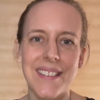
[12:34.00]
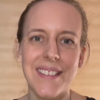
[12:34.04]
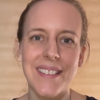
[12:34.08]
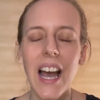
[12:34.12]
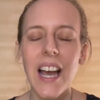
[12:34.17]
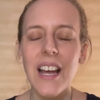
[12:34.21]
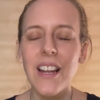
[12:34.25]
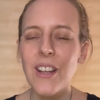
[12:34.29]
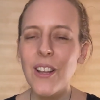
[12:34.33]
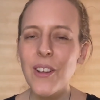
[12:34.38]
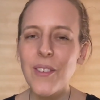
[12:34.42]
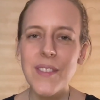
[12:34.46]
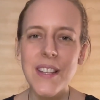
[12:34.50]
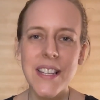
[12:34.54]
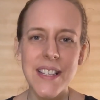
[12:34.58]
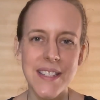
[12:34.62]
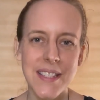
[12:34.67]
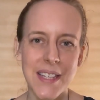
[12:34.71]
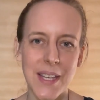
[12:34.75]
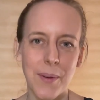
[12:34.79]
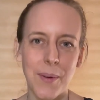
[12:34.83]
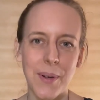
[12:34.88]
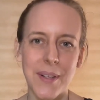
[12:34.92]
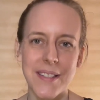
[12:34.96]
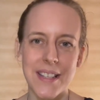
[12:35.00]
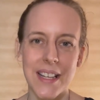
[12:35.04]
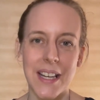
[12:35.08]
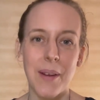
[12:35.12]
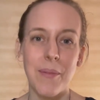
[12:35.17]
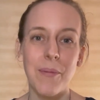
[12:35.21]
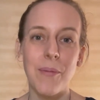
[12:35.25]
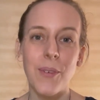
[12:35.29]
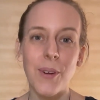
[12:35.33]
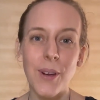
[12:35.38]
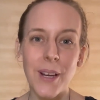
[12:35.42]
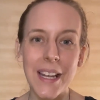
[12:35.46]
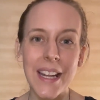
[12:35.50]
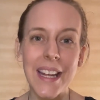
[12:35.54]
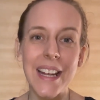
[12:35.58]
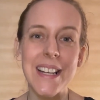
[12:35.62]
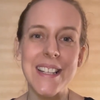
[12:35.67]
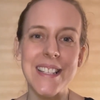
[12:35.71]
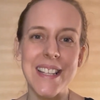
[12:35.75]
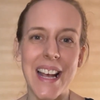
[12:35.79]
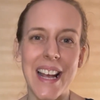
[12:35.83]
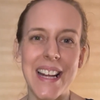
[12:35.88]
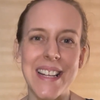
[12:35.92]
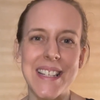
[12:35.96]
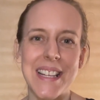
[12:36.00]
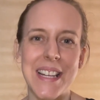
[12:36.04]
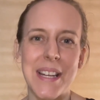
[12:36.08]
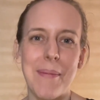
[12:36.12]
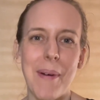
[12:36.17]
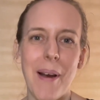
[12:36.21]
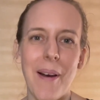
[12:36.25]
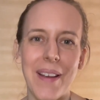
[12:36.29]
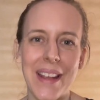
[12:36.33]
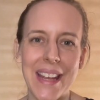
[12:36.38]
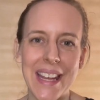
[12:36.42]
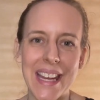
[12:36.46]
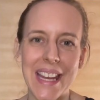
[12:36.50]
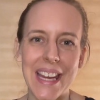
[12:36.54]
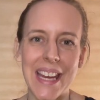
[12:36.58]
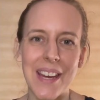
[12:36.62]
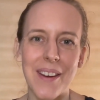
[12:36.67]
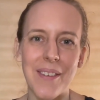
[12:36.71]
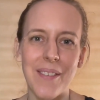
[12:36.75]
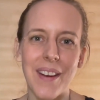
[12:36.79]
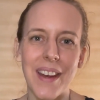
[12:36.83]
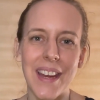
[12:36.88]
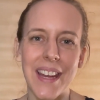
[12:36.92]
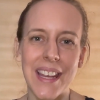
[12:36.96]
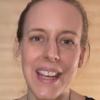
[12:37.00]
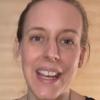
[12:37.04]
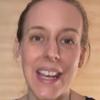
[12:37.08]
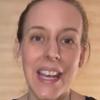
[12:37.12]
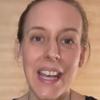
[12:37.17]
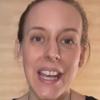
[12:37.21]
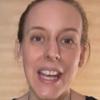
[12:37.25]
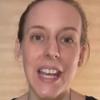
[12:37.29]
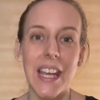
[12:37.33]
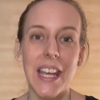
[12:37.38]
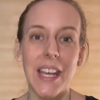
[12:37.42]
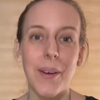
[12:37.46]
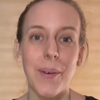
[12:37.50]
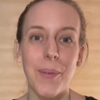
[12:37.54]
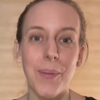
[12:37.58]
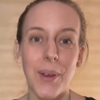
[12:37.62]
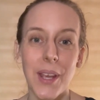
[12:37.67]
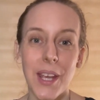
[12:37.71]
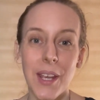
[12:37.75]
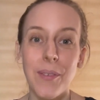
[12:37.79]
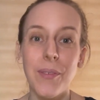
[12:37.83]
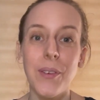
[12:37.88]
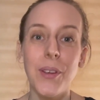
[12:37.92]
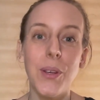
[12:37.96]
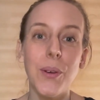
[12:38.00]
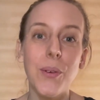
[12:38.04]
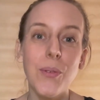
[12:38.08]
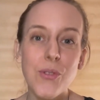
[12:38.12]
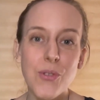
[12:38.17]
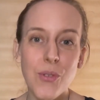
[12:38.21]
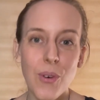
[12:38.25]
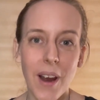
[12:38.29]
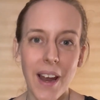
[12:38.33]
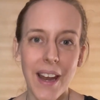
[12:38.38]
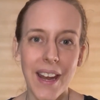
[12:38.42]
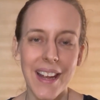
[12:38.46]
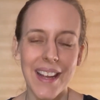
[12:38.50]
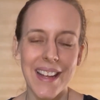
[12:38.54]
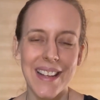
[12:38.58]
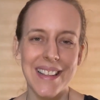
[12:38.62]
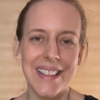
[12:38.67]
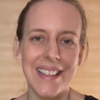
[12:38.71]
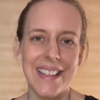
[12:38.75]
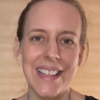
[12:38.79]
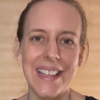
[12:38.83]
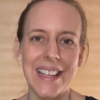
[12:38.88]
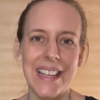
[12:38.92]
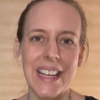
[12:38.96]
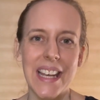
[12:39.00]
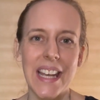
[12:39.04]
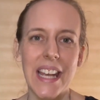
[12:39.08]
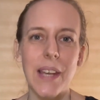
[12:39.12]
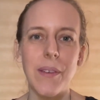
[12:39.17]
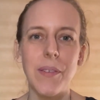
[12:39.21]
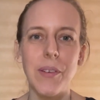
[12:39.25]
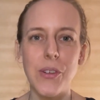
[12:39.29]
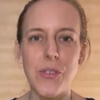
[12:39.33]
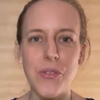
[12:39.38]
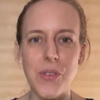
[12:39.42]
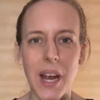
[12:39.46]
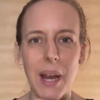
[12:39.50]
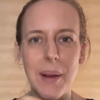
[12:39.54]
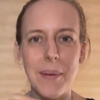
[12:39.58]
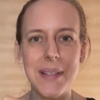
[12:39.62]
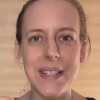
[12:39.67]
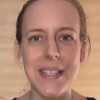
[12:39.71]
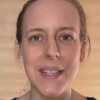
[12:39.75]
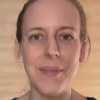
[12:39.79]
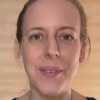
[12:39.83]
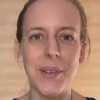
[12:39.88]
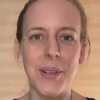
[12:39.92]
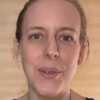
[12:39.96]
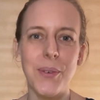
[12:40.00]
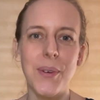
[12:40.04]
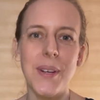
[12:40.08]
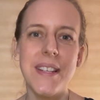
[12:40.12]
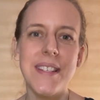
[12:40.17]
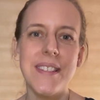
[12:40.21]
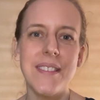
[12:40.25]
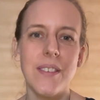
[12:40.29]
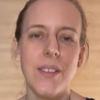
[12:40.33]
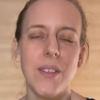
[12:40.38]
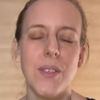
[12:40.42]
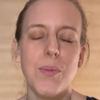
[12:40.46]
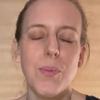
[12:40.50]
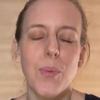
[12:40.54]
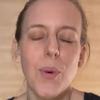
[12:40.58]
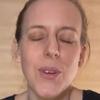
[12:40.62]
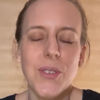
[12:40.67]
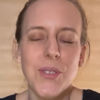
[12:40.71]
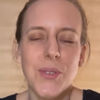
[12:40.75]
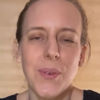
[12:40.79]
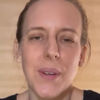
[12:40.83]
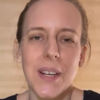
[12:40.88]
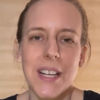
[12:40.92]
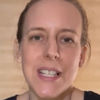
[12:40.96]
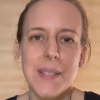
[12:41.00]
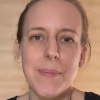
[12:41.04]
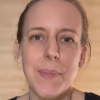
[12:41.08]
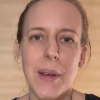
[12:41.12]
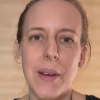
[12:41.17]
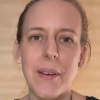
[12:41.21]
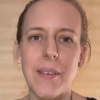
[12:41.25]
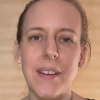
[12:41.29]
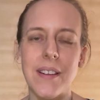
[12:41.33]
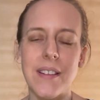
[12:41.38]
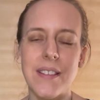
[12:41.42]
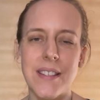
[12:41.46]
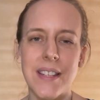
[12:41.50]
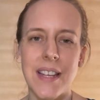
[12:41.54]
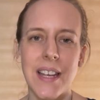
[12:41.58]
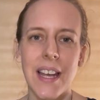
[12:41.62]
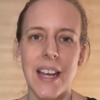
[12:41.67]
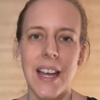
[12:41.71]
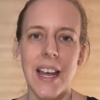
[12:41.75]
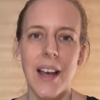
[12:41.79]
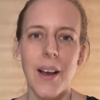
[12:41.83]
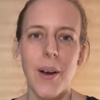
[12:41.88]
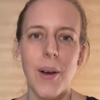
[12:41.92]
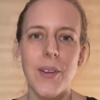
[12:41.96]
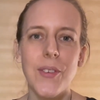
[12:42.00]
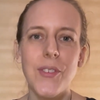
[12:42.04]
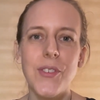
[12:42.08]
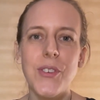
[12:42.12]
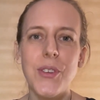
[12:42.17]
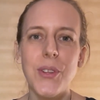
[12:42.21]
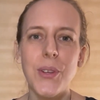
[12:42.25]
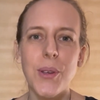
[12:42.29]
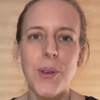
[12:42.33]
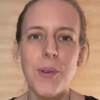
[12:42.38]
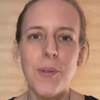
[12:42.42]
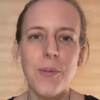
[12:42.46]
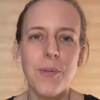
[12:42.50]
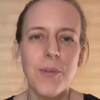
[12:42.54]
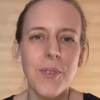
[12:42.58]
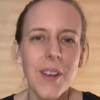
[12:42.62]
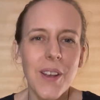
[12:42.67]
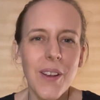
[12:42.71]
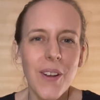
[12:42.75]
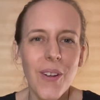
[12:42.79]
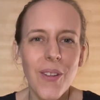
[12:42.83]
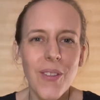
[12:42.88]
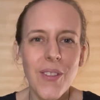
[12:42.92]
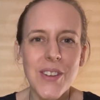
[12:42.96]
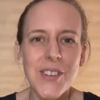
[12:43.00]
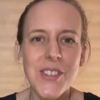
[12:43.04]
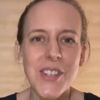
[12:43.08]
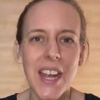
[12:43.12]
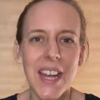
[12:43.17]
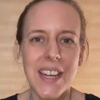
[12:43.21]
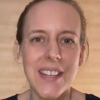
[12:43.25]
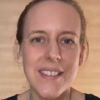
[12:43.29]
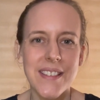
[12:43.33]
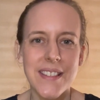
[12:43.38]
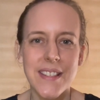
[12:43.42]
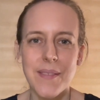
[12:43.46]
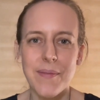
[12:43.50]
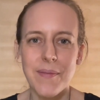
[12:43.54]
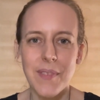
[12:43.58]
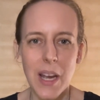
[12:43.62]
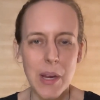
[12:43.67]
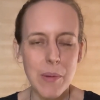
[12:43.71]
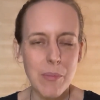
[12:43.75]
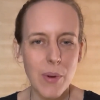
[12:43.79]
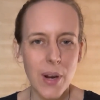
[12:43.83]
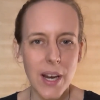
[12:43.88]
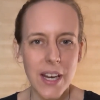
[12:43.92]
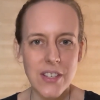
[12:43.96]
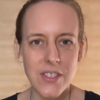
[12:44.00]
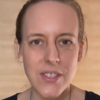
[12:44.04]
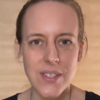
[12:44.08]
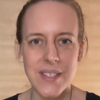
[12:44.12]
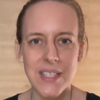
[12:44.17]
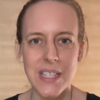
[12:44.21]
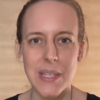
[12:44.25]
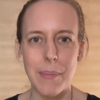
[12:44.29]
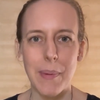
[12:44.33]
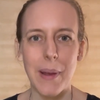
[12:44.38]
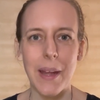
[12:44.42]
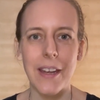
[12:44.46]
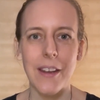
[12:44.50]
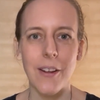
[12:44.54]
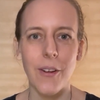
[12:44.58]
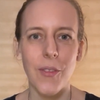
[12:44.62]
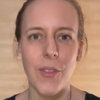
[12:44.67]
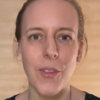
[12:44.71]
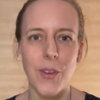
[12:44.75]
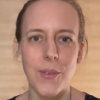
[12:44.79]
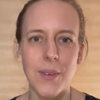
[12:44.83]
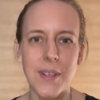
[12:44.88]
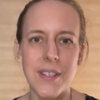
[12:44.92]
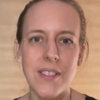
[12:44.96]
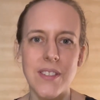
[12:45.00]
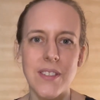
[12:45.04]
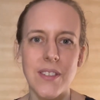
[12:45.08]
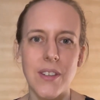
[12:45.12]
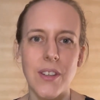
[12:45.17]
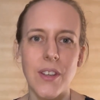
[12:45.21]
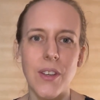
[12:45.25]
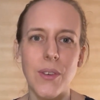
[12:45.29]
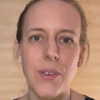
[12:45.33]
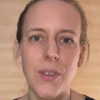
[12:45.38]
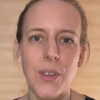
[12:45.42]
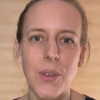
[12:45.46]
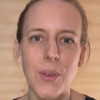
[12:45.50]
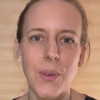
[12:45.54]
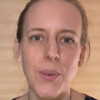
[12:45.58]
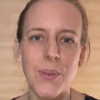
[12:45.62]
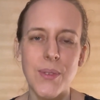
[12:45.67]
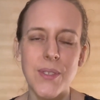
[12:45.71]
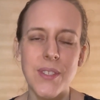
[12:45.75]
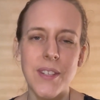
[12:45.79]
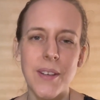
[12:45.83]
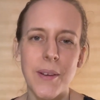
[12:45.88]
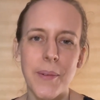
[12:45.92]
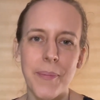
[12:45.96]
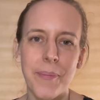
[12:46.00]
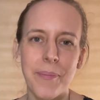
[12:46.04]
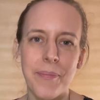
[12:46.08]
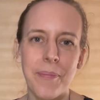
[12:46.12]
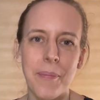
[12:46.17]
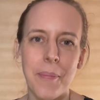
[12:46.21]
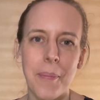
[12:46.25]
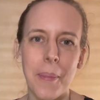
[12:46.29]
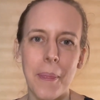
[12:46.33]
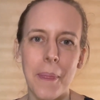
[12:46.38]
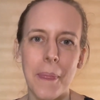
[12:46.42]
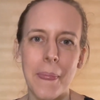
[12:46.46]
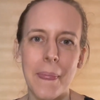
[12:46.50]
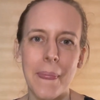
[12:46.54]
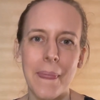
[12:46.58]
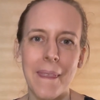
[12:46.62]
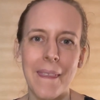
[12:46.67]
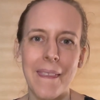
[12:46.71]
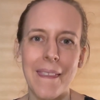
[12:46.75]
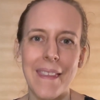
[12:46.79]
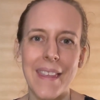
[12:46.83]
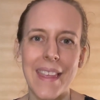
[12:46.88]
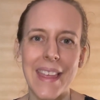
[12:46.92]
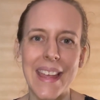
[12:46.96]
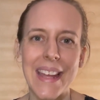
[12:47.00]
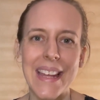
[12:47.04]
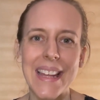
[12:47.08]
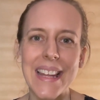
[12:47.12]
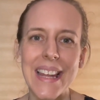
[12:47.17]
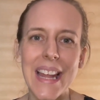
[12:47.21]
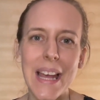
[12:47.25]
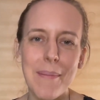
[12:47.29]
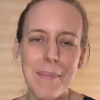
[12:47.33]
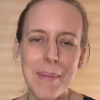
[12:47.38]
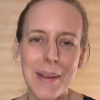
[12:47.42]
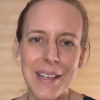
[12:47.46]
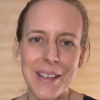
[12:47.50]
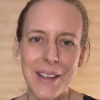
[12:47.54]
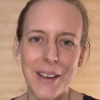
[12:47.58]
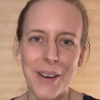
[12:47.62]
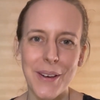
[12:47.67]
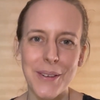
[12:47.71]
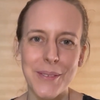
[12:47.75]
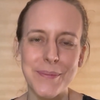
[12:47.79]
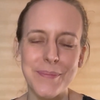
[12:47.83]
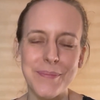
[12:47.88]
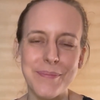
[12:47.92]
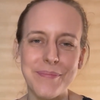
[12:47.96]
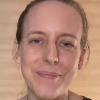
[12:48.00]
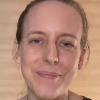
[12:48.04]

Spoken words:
I love this sequence and I'm really excited about hearing if you try it, if you try with different crystals, what's your experience? Do you feel the changes in vibrations depending on the crystal you use? Let me know.